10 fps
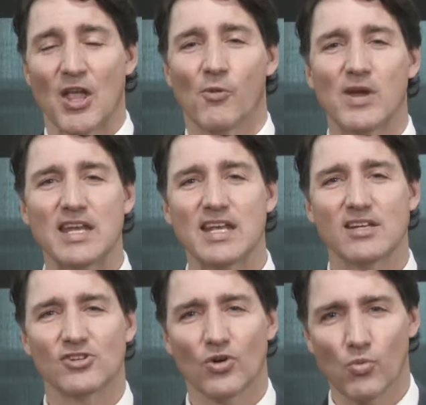We
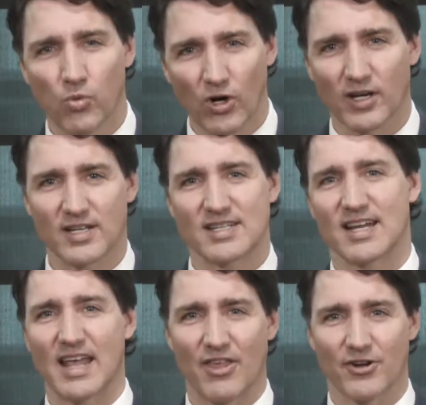need to work
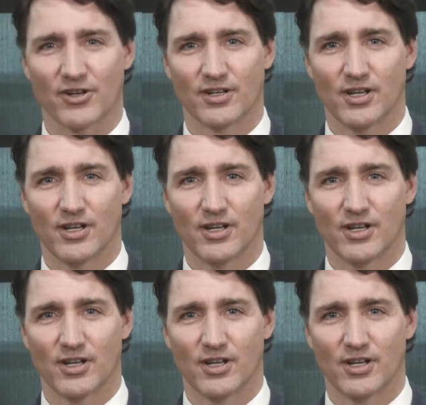together,